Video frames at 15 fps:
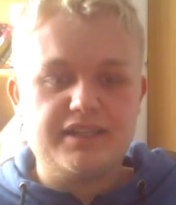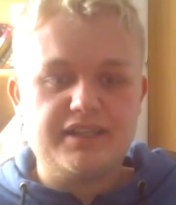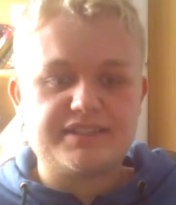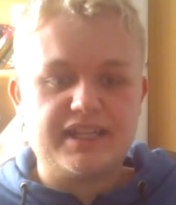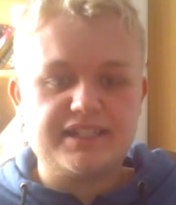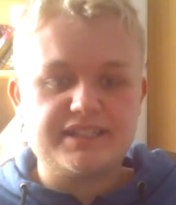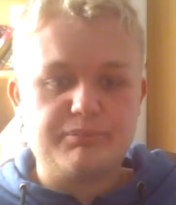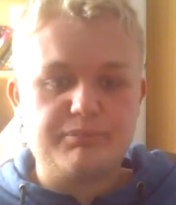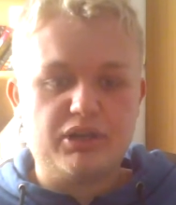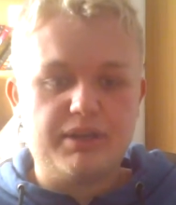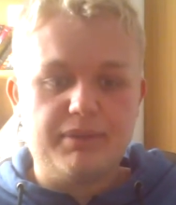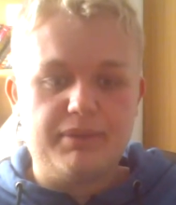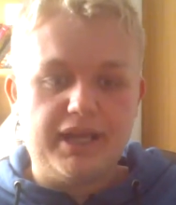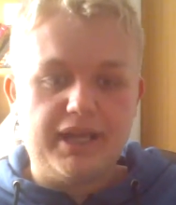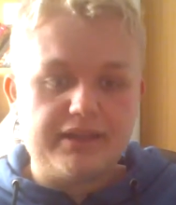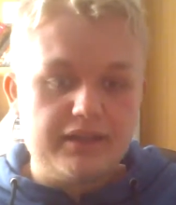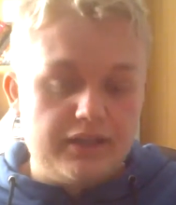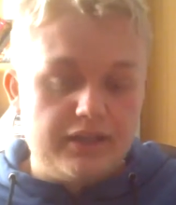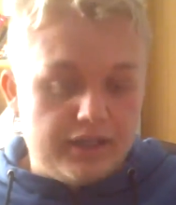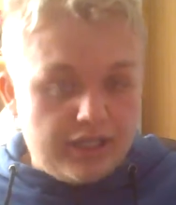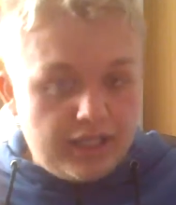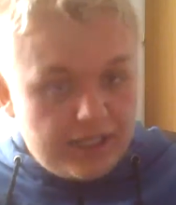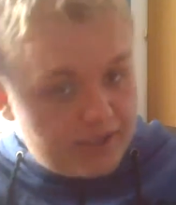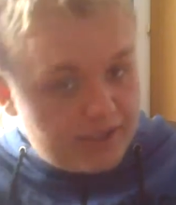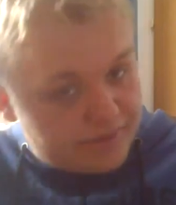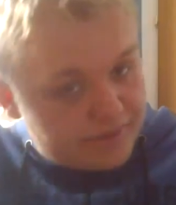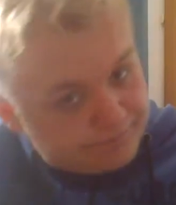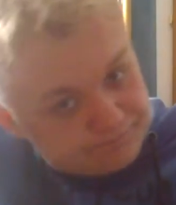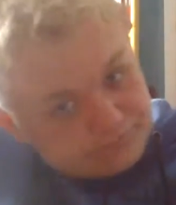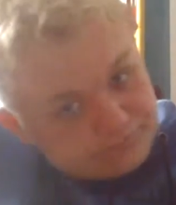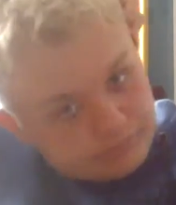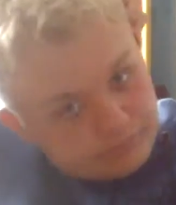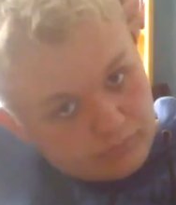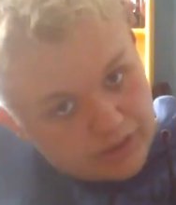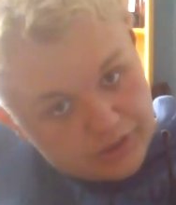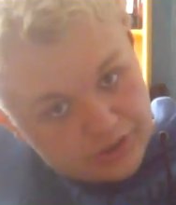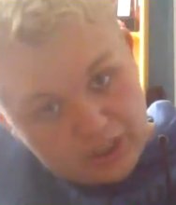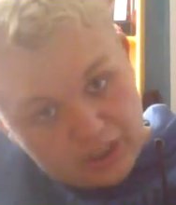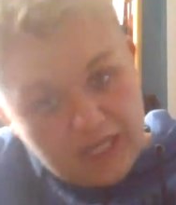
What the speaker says: son's body back. And yeah,